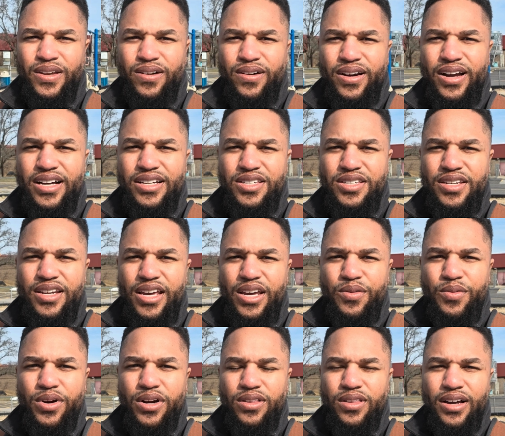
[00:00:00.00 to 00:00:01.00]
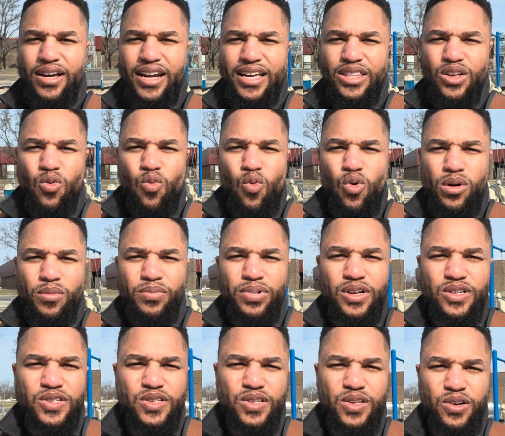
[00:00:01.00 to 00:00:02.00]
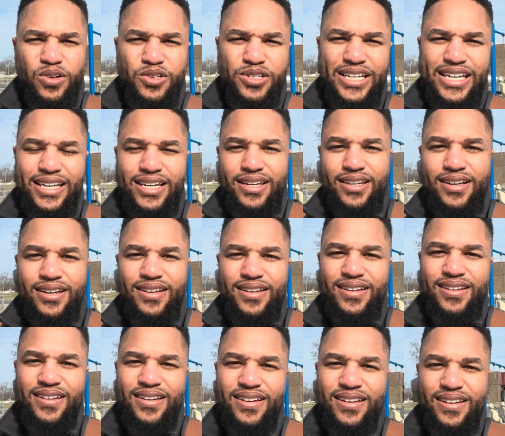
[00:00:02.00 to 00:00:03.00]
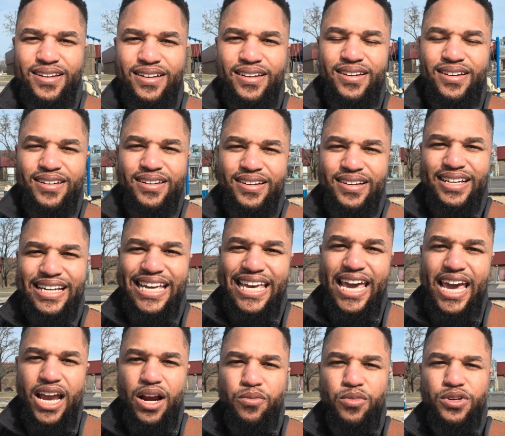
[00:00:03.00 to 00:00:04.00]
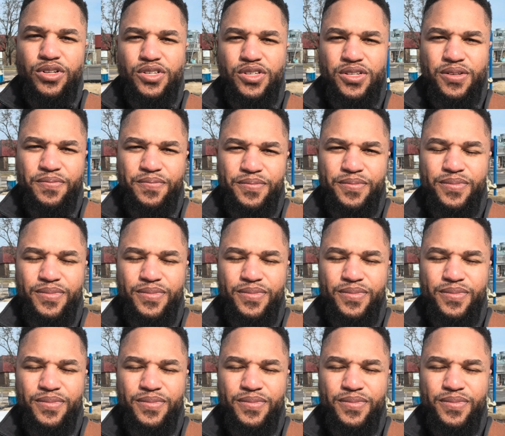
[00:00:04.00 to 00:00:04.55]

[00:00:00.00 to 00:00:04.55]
All right, guys, today we are looking at the OnePlus 13 cameras.